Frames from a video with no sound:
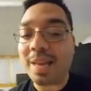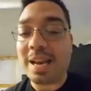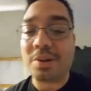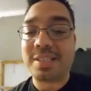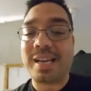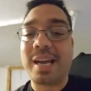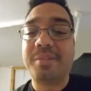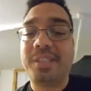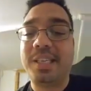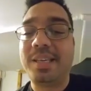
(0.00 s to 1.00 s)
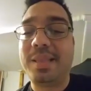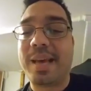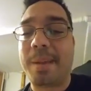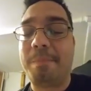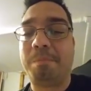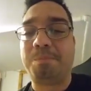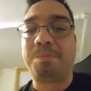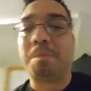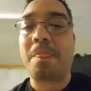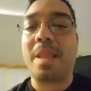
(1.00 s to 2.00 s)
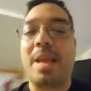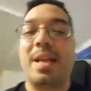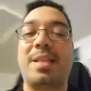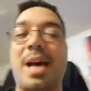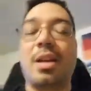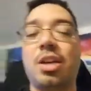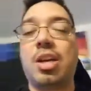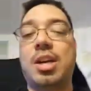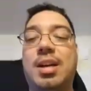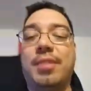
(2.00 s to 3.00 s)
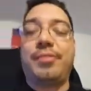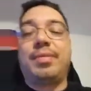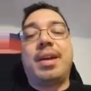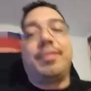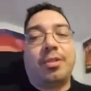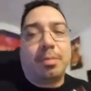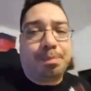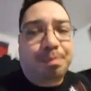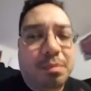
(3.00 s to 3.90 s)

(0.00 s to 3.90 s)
Now, it's the kind of tea that it's got a good enough flavor,